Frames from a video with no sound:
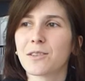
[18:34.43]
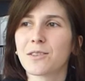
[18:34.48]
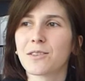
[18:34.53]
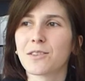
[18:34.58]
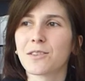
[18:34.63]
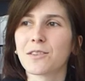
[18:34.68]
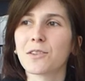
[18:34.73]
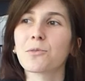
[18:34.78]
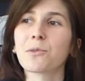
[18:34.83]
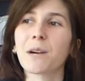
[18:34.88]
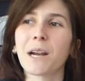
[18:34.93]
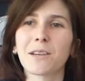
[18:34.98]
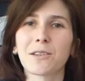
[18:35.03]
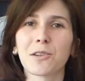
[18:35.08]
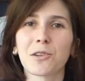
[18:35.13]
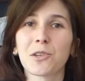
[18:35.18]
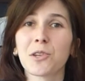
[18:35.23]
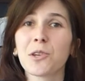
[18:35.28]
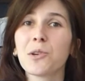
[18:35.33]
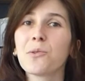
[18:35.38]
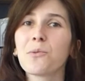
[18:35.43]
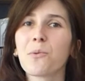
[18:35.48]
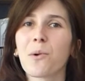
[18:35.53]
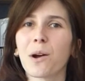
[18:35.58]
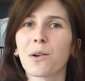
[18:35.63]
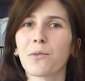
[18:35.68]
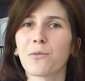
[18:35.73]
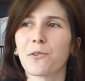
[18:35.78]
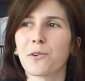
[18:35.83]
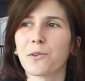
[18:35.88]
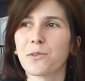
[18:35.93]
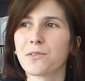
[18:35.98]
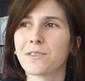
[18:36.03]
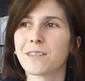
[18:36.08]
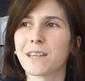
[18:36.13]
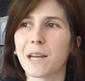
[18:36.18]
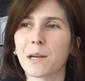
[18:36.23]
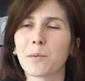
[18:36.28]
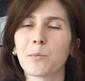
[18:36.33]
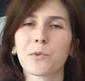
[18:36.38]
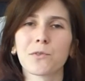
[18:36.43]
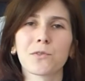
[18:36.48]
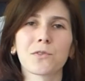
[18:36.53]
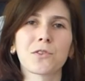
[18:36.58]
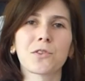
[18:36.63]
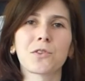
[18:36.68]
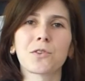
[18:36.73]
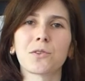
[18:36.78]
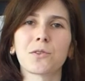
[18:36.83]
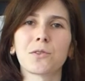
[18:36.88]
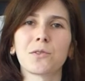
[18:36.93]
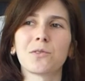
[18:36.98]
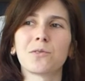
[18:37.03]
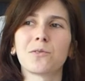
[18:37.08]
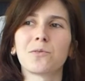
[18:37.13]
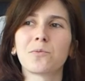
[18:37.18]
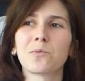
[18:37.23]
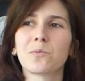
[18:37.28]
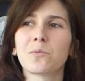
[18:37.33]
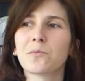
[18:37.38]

just create a new one for these animals to